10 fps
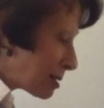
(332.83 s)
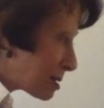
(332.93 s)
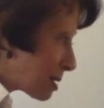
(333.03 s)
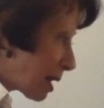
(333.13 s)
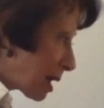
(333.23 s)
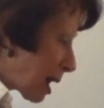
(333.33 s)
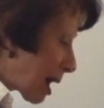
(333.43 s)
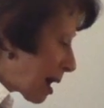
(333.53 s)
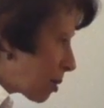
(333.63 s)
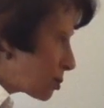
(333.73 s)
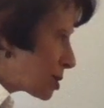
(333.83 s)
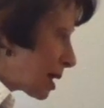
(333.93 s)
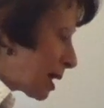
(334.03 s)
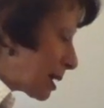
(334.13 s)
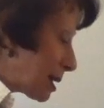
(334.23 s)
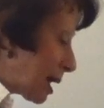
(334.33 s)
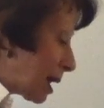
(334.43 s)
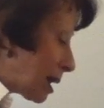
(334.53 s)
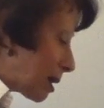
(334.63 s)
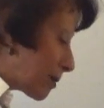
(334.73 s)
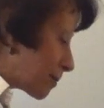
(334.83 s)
stay out again.